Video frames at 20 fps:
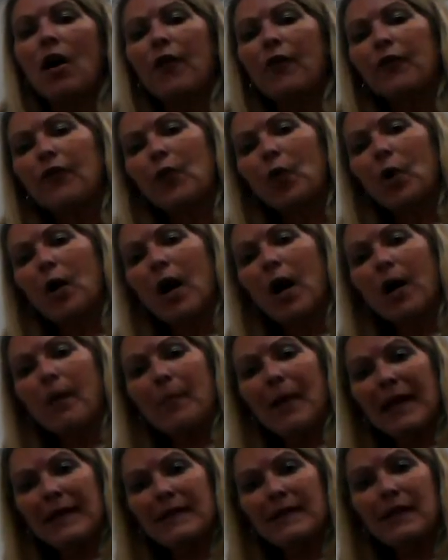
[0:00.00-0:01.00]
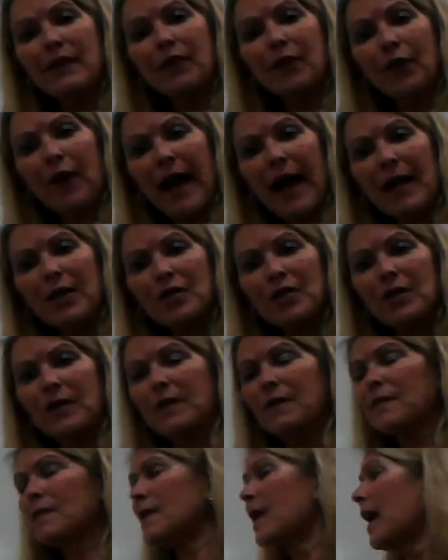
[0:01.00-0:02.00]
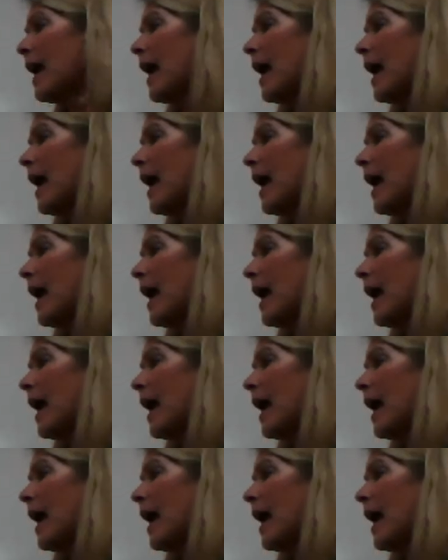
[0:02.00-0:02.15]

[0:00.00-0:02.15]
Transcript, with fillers: for our basic fractions,